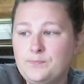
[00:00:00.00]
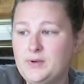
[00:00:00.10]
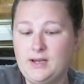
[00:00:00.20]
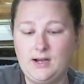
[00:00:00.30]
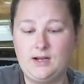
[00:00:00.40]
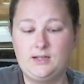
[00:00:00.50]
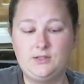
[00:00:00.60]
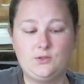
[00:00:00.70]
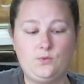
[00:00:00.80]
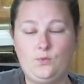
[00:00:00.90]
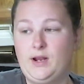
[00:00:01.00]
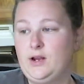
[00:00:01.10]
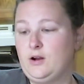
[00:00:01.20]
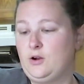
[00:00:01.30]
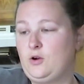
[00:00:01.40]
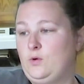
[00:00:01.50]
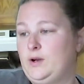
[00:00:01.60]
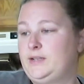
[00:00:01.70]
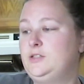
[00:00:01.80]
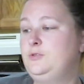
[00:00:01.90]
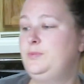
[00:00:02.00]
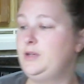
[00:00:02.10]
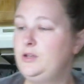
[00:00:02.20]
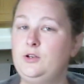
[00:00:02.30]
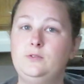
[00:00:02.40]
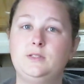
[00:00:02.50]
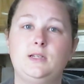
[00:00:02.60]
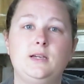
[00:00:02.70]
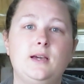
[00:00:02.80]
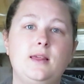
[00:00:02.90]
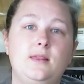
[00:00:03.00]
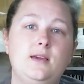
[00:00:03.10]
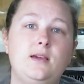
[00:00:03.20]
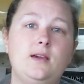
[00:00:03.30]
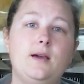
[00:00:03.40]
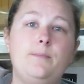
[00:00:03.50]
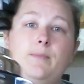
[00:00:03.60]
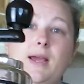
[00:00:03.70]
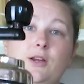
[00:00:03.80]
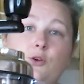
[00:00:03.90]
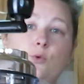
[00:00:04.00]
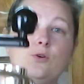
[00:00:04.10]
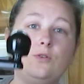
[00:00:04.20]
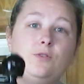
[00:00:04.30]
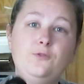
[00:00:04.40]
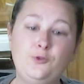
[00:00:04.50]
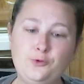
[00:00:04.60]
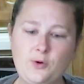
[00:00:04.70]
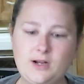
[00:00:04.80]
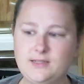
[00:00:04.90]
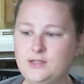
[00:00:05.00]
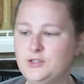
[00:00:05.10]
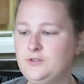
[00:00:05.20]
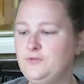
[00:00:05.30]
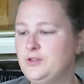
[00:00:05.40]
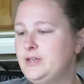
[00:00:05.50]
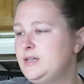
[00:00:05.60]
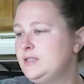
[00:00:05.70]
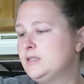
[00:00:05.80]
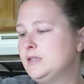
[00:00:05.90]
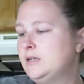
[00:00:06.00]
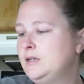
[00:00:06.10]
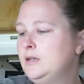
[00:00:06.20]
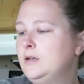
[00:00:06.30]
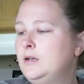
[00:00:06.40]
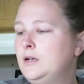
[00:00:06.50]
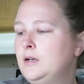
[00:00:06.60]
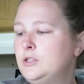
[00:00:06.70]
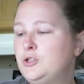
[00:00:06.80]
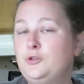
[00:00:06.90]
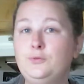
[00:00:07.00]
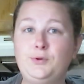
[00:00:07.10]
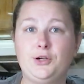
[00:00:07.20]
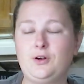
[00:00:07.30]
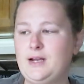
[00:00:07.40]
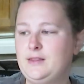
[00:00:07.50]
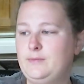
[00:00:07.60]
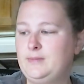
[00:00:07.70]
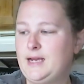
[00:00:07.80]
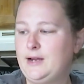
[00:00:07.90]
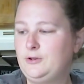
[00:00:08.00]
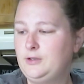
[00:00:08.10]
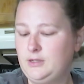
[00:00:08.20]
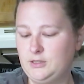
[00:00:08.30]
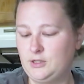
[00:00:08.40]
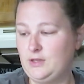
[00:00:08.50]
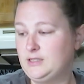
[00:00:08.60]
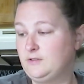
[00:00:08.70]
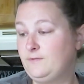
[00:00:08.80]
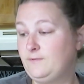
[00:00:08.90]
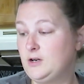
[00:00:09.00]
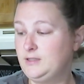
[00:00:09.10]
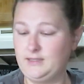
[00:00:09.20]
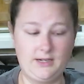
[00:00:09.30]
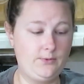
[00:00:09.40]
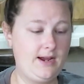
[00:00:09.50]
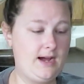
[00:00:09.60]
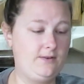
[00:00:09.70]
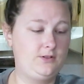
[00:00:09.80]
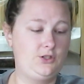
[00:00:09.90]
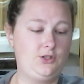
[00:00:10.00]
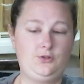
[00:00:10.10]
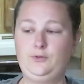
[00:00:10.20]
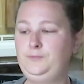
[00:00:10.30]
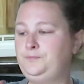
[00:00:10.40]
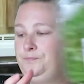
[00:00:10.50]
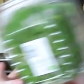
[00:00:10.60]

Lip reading: because we are going to be using the manual food processor for this to puree them down. So that's the first thing we have to do.